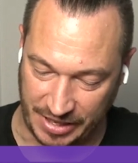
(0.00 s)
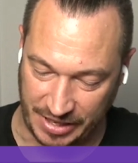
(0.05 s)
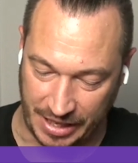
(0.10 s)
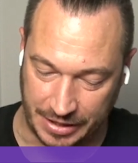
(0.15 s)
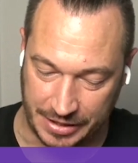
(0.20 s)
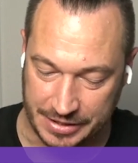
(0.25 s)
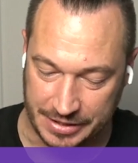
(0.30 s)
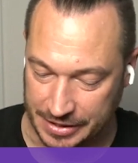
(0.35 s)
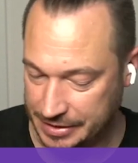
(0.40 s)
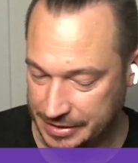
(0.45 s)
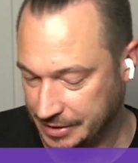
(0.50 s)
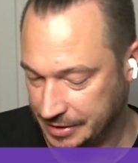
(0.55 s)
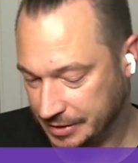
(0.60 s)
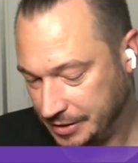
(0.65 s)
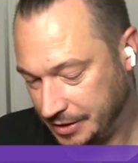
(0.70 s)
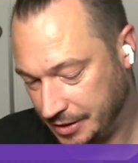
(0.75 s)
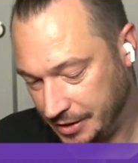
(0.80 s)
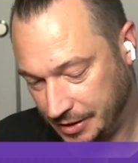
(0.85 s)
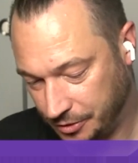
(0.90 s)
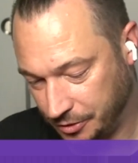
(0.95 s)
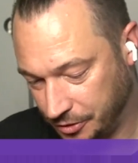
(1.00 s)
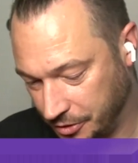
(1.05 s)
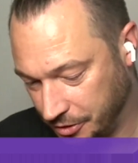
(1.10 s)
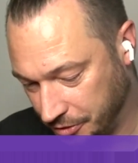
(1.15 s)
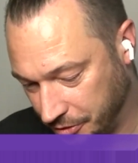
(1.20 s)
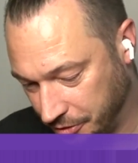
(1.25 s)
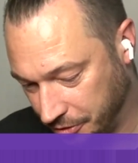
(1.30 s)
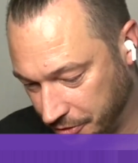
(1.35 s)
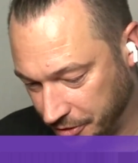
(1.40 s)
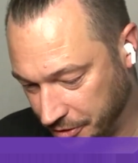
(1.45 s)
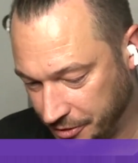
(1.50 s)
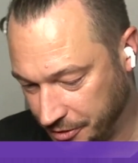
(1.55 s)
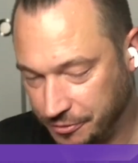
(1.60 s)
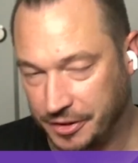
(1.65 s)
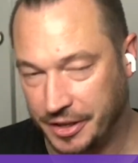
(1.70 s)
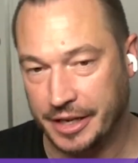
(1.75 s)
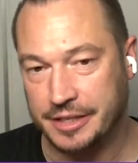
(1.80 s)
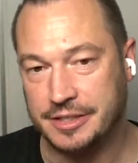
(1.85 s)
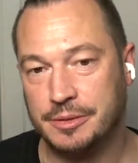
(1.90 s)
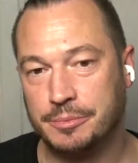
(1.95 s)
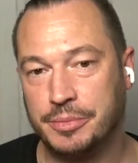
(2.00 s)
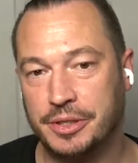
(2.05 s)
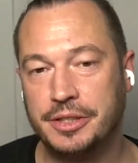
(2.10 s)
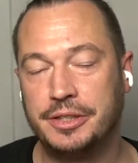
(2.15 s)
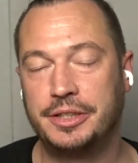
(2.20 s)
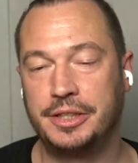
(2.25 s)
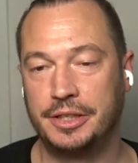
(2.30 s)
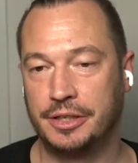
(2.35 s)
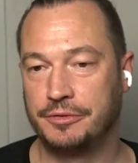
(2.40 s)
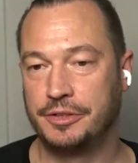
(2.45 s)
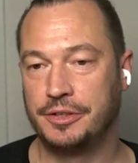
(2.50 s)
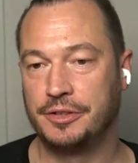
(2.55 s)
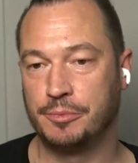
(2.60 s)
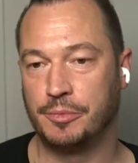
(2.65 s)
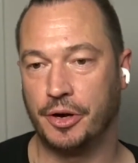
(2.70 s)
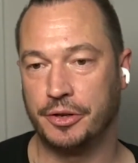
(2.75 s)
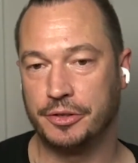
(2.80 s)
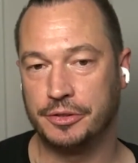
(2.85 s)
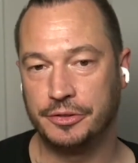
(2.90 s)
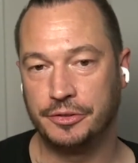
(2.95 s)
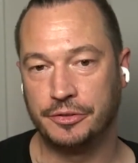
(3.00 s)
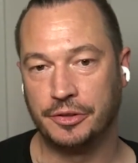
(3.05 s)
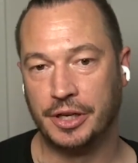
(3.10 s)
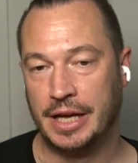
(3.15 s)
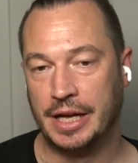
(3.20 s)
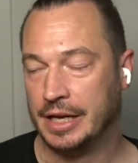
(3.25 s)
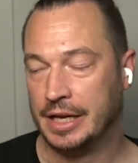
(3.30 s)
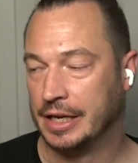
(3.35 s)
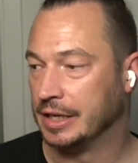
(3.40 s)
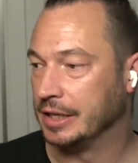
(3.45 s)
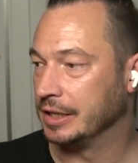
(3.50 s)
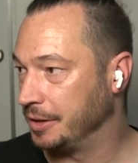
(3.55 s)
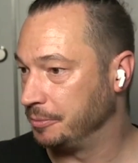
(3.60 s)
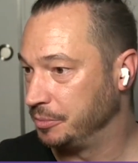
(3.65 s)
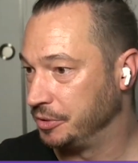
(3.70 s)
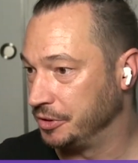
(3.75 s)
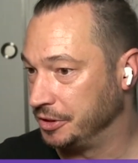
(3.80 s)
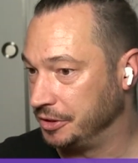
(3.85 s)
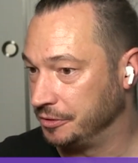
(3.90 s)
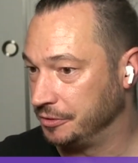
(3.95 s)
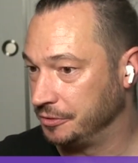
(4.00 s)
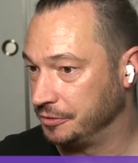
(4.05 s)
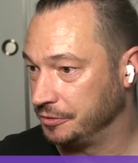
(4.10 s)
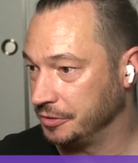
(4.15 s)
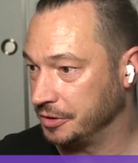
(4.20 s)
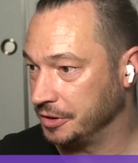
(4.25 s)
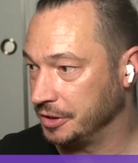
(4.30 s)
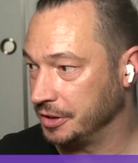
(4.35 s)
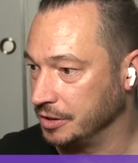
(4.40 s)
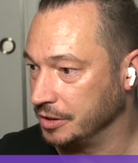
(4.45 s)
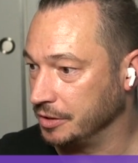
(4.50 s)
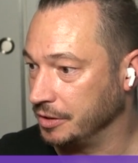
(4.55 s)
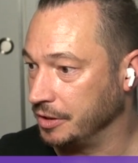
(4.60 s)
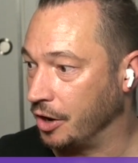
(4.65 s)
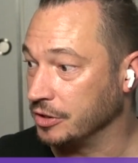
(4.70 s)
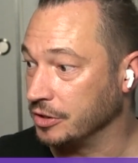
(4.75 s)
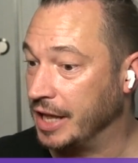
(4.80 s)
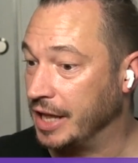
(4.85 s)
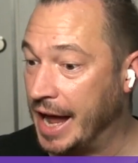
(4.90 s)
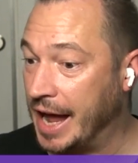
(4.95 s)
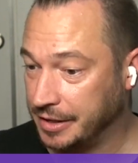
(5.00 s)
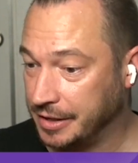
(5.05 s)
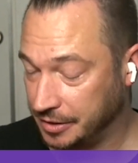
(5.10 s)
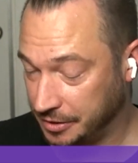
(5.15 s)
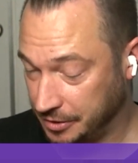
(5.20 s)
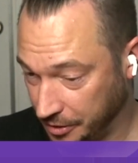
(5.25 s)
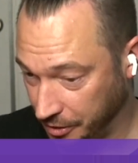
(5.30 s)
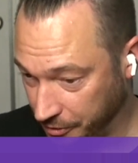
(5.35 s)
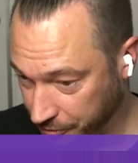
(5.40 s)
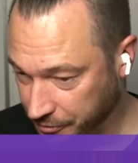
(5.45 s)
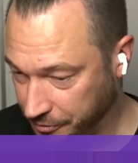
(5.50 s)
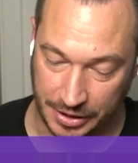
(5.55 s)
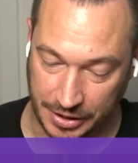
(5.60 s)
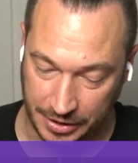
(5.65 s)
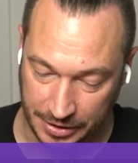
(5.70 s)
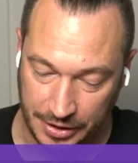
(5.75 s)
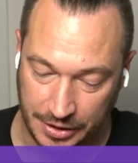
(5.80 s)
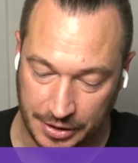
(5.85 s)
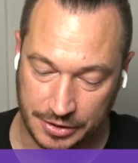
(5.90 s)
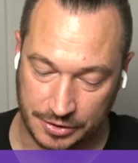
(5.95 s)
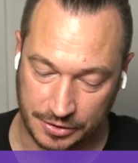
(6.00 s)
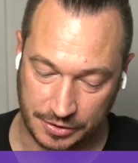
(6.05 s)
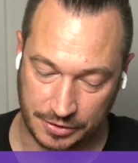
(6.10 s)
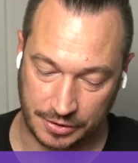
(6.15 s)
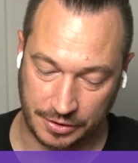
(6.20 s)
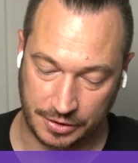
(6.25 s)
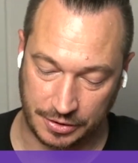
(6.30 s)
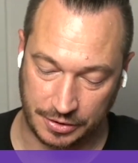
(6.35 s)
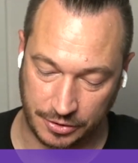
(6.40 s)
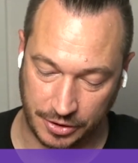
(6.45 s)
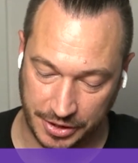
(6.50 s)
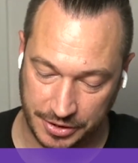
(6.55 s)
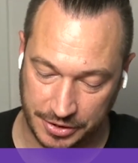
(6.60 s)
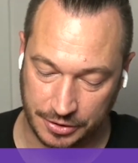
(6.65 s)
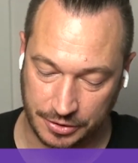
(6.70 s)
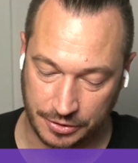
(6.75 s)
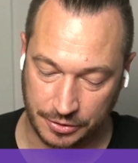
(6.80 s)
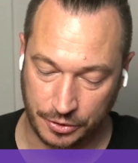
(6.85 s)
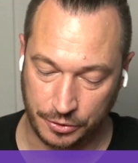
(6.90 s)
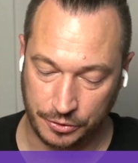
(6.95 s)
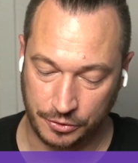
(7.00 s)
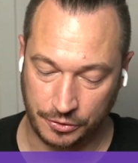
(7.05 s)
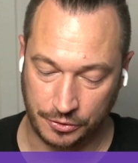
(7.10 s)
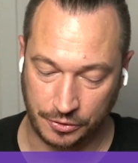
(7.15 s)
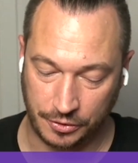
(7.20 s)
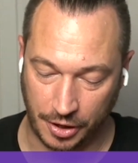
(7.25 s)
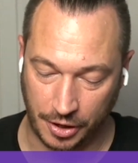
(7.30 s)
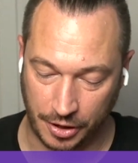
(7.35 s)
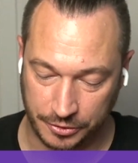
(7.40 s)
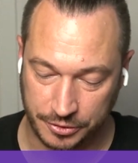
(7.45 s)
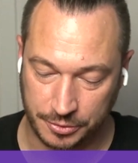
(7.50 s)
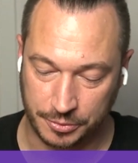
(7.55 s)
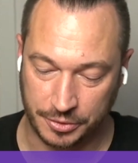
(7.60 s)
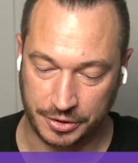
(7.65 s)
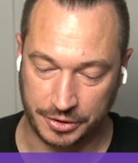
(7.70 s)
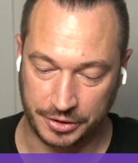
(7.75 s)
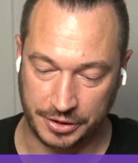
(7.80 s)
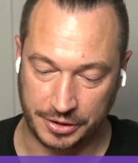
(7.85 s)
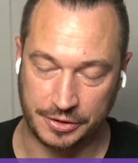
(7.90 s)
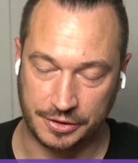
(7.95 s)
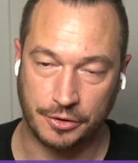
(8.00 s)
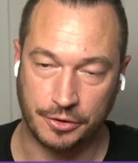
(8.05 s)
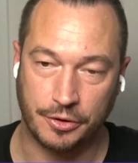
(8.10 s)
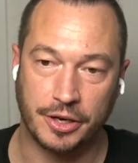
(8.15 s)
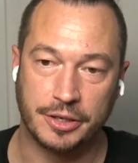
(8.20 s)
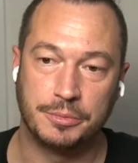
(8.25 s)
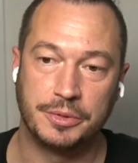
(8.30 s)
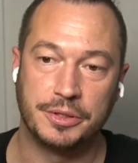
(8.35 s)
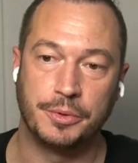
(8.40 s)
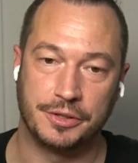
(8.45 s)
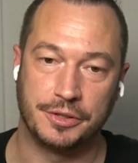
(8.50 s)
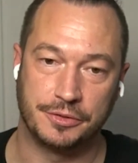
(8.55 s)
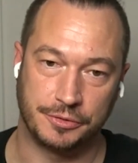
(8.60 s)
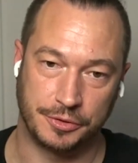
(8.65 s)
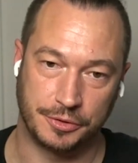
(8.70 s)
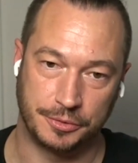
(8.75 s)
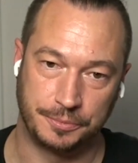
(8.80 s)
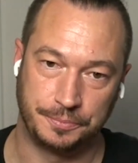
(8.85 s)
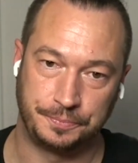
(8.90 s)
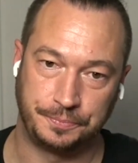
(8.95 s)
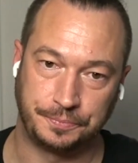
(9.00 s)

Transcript: elasticity or your flexibility of these models, I believe our lack of techniques addressing those ultimately is incredibly wasteful.